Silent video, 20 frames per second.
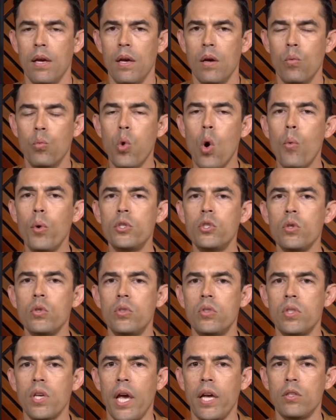What would you
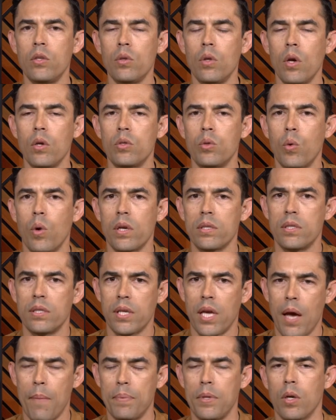say to those who are
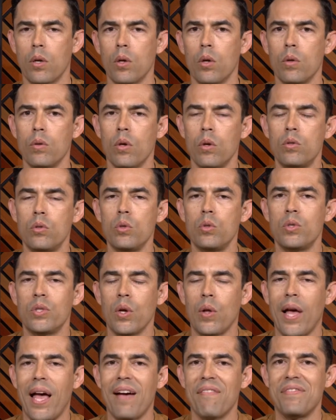skeptical, those who
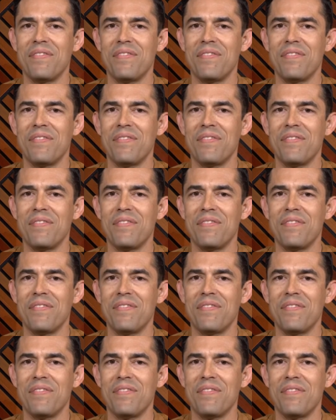still have